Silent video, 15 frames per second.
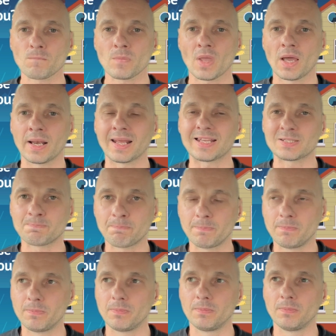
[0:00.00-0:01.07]
an
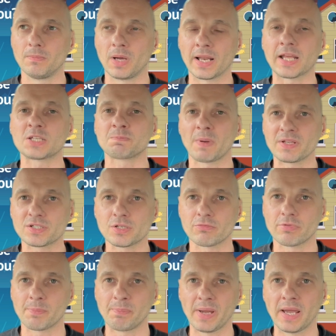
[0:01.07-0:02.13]
expensive
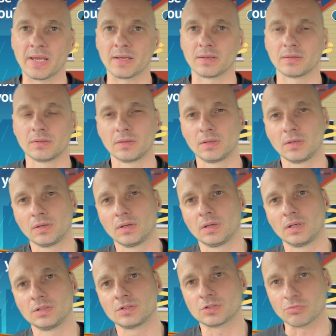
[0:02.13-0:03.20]
repair
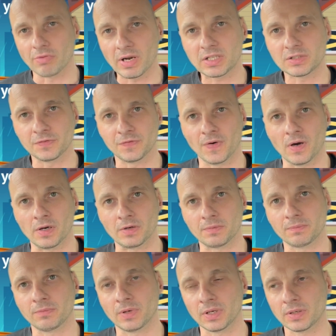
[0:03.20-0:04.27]
to rectify,
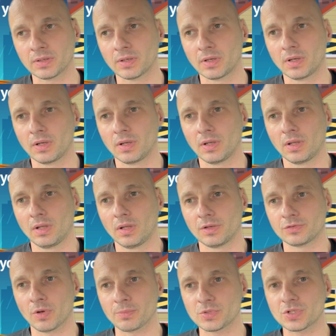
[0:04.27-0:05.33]
right?
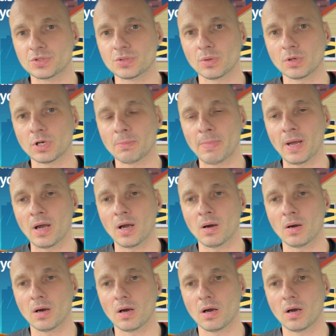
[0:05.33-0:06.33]
So I'm just talking about